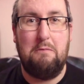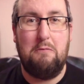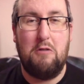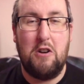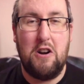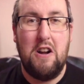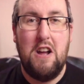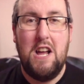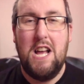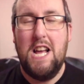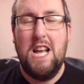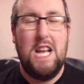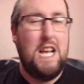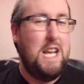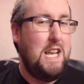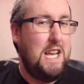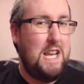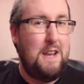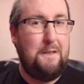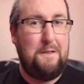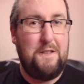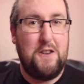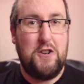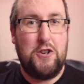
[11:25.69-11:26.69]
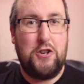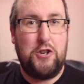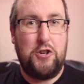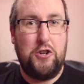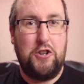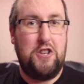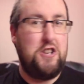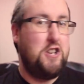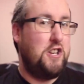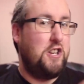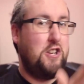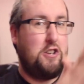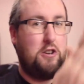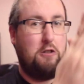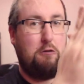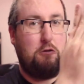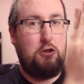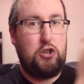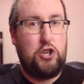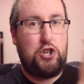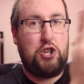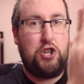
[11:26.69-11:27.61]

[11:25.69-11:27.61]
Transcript: where if you're shooting, you can go